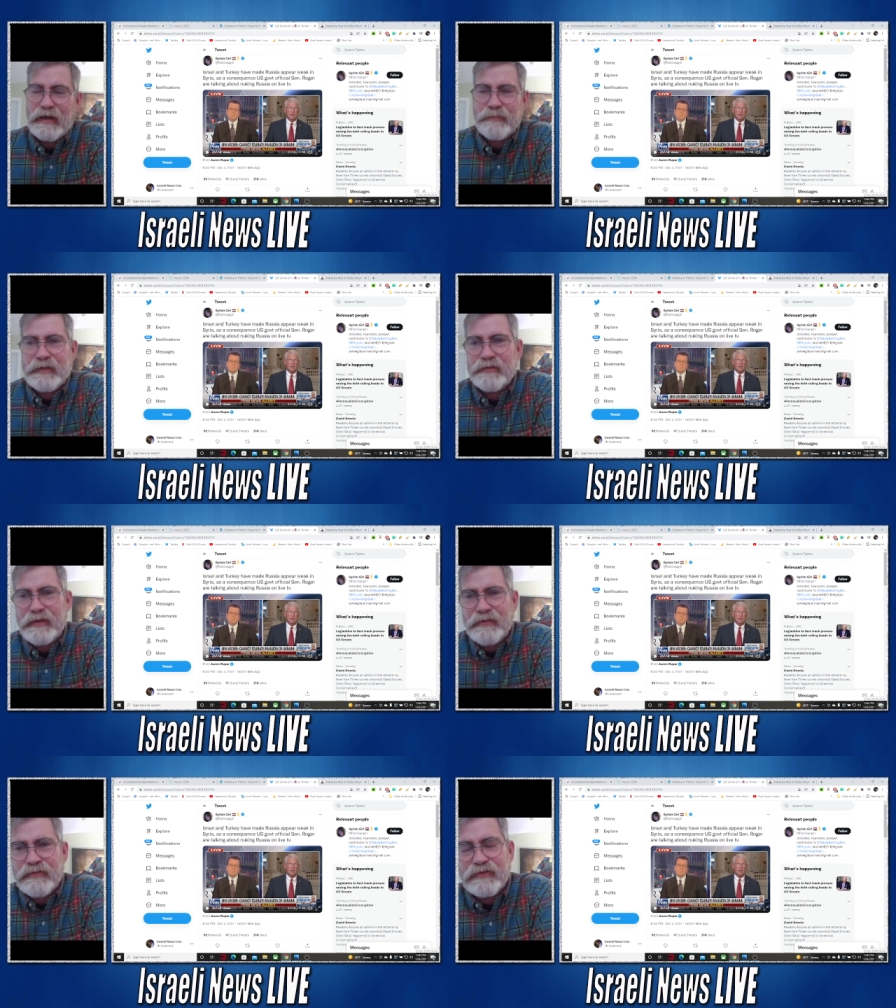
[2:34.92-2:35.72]
I mean,
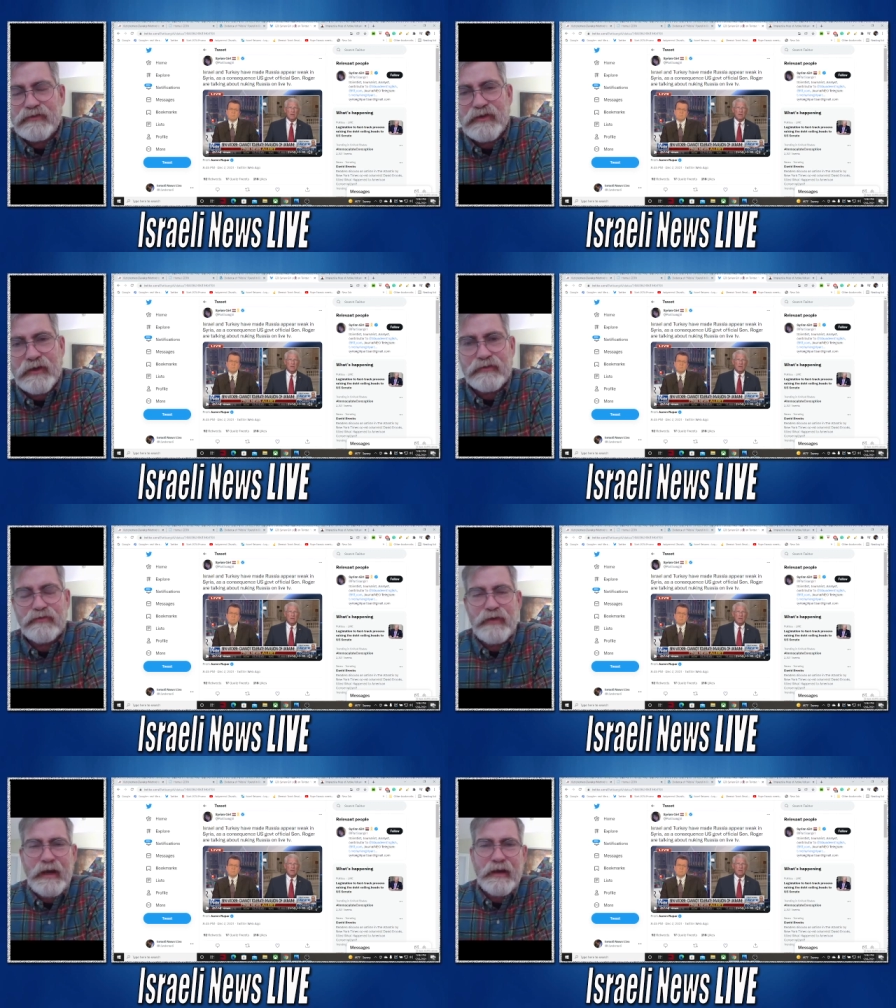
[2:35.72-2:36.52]
this is
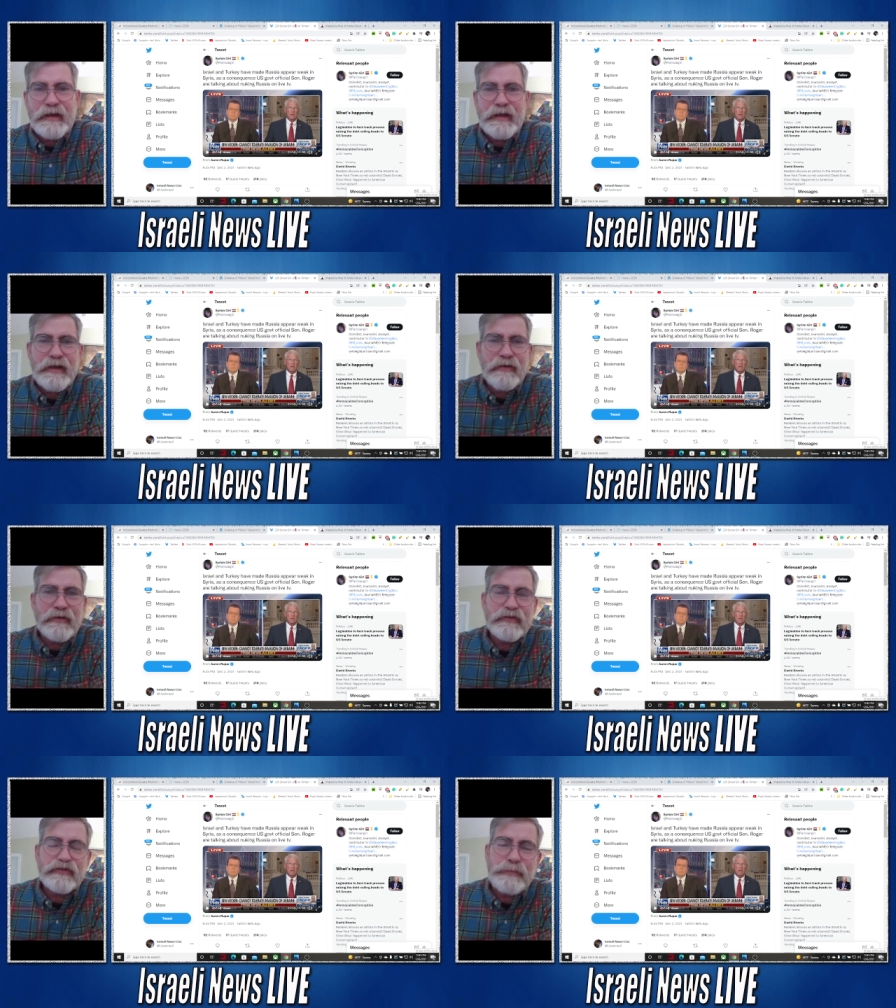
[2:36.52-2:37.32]
just very
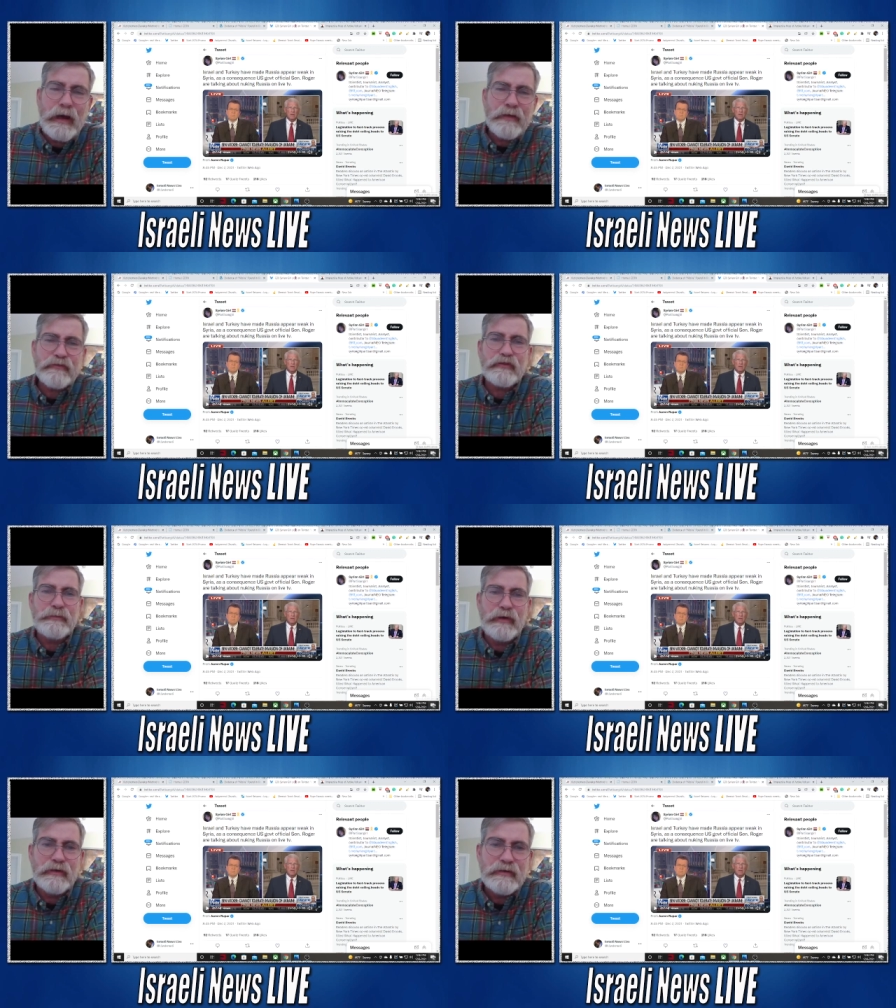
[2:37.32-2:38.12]

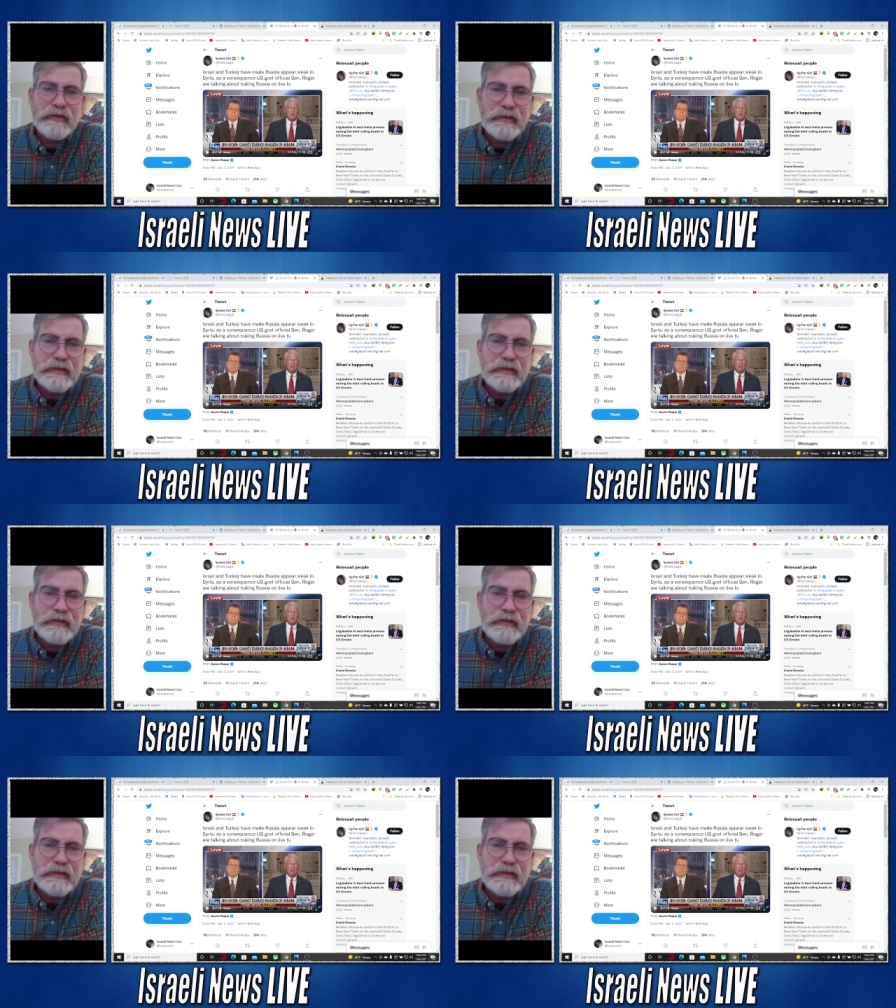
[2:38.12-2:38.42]
irresponsible